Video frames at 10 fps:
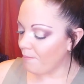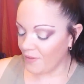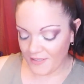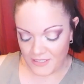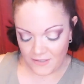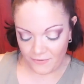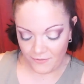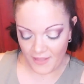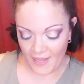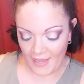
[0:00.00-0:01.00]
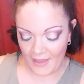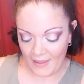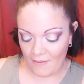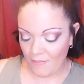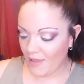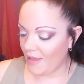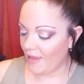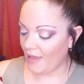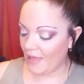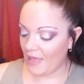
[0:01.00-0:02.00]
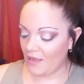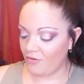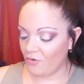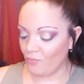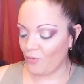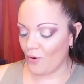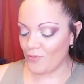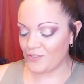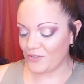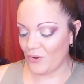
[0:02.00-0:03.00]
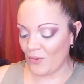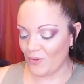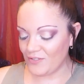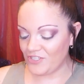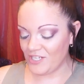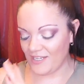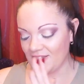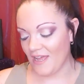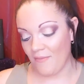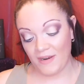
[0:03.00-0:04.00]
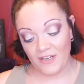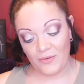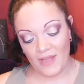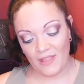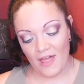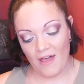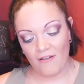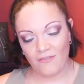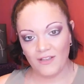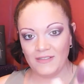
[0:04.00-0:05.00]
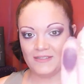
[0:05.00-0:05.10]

Blitz Flame, and Rose Gold. Geez, how many do I love?